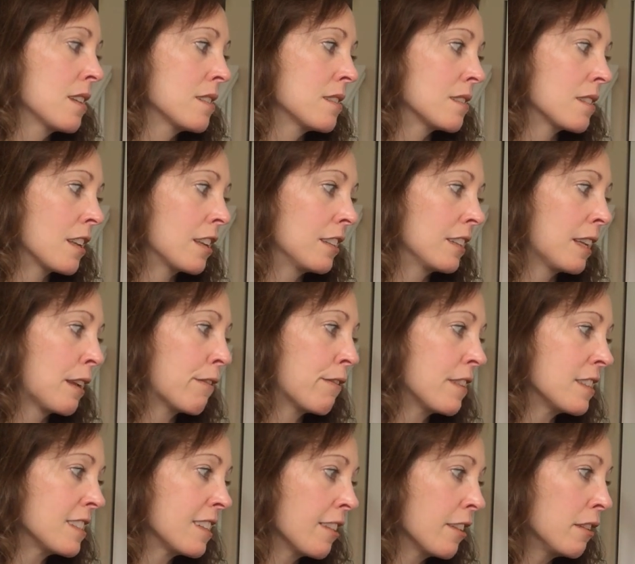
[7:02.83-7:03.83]
Suddenly,
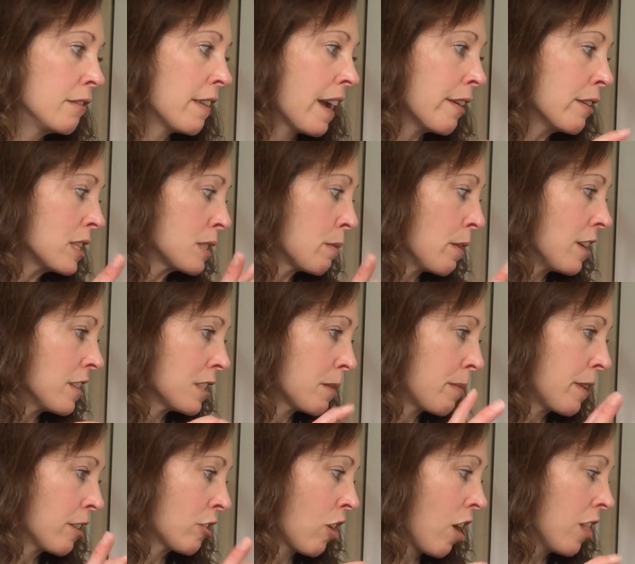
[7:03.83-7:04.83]
fuzzy little virus balls
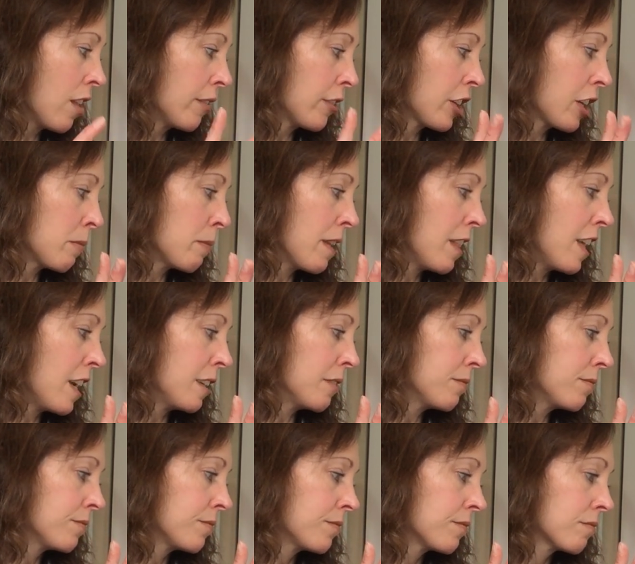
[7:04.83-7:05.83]
appeared all over Camilla.
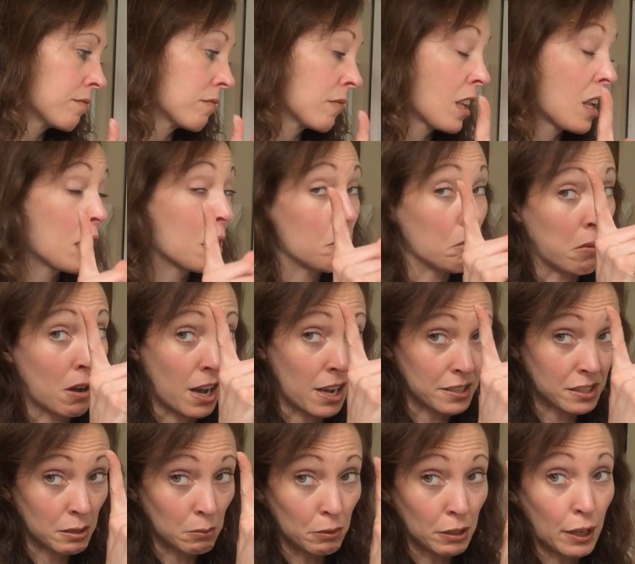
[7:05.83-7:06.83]

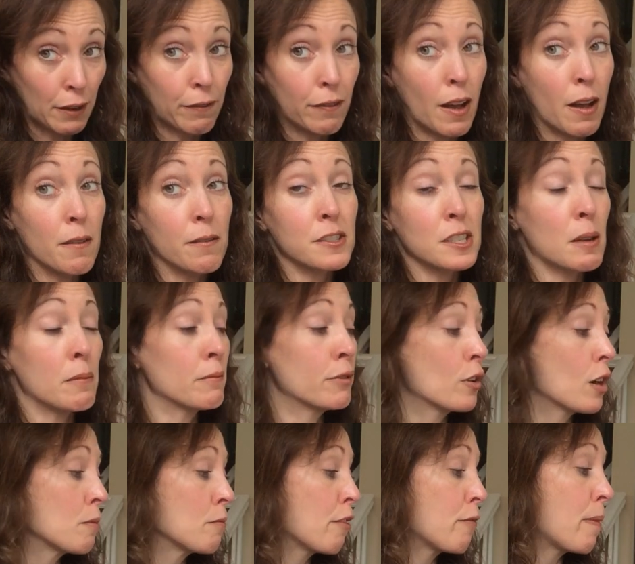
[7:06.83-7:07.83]
Possibly some
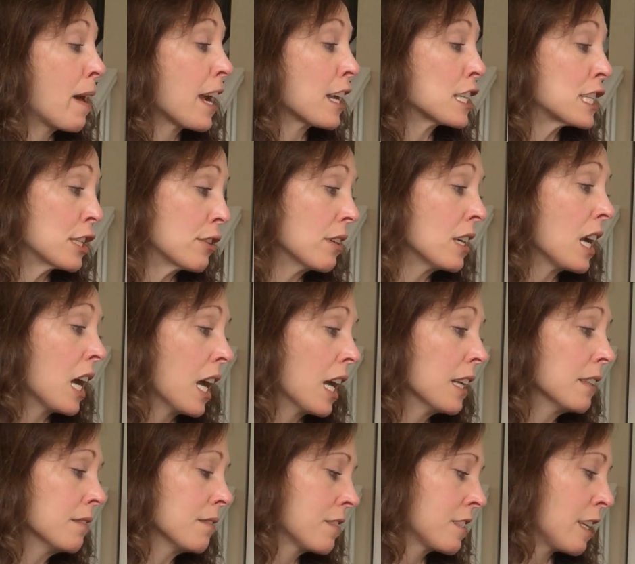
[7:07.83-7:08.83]
form of
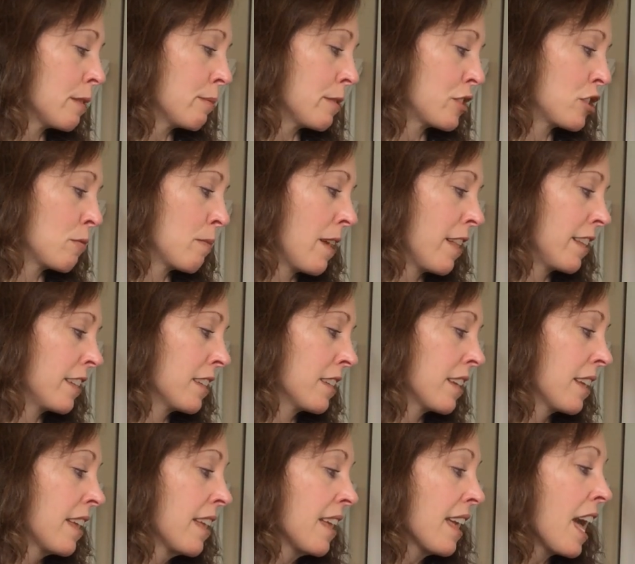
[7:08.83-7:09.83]
bacteria, said Mr. Mellon.
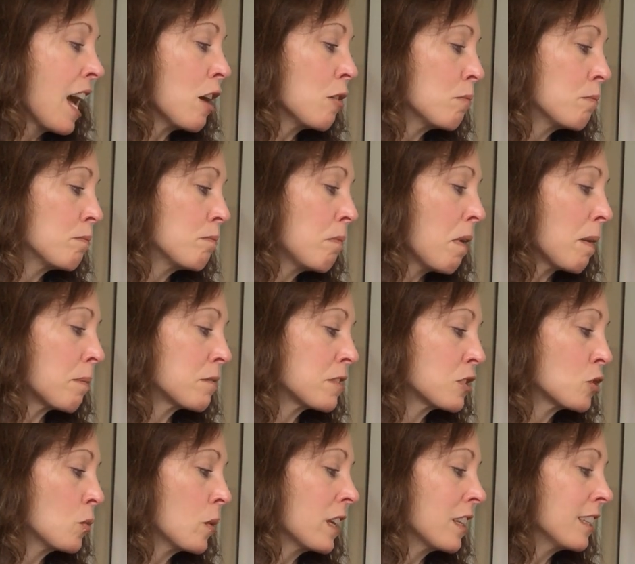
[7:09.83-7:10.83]
Out popped
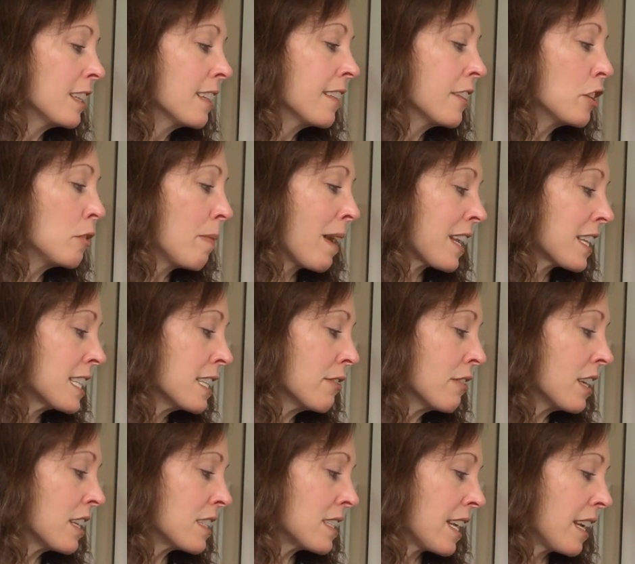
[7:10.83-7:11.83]
squiggly little
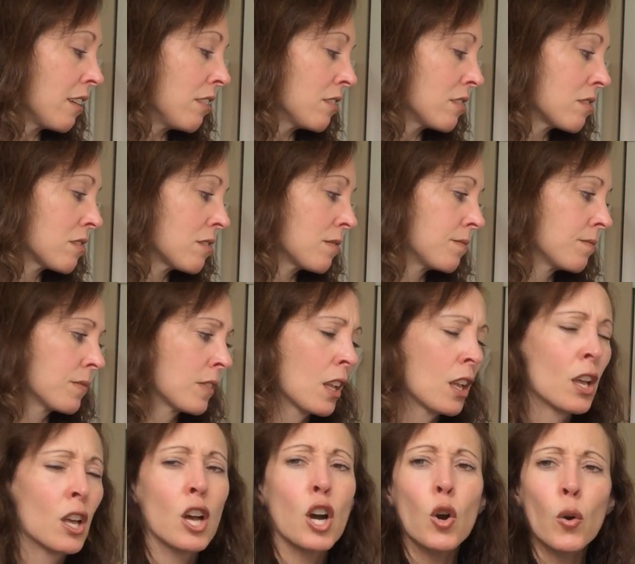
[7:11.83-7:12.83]
bacteria tails.
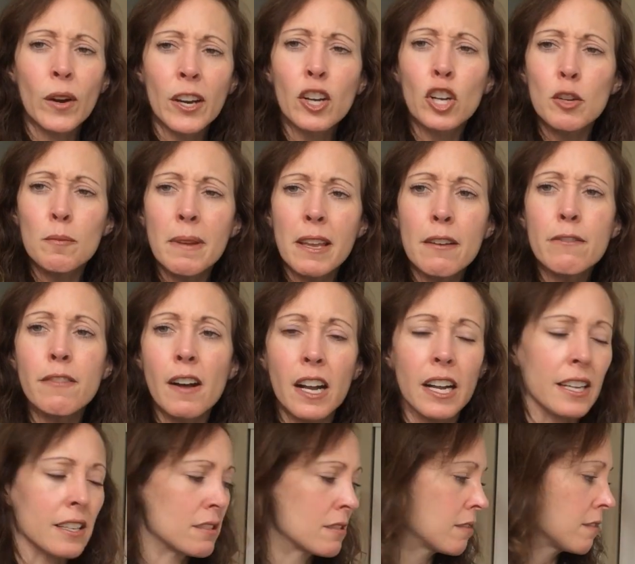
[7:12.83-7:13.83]
Or it could be a
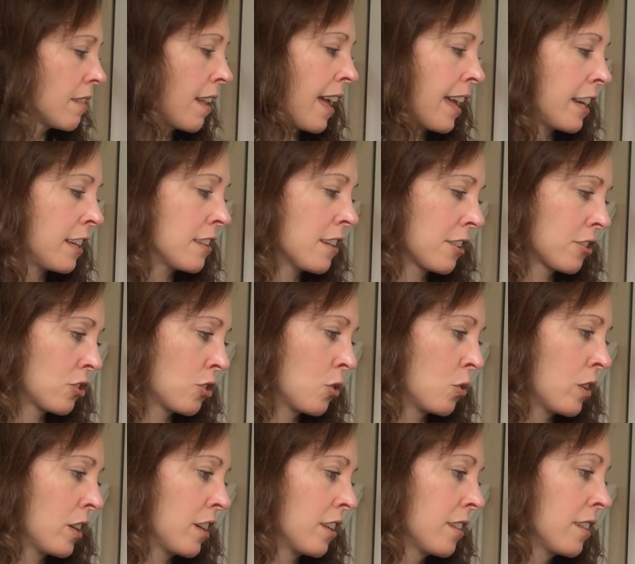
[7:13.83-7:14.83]
fungus, added Dr.
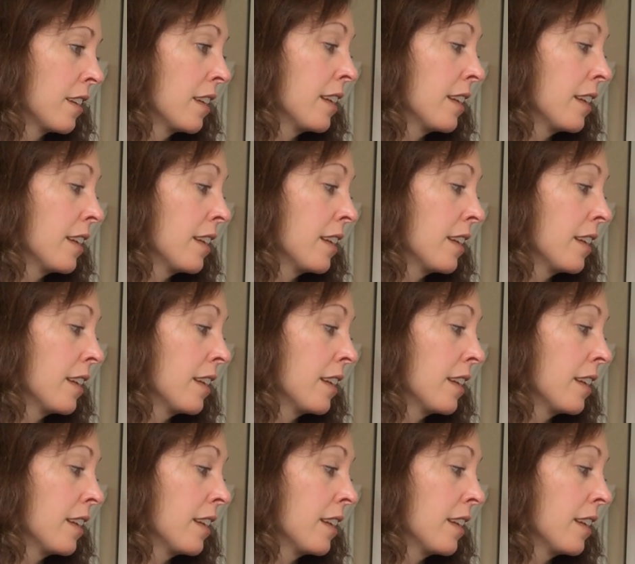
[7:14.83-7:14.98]
Gord.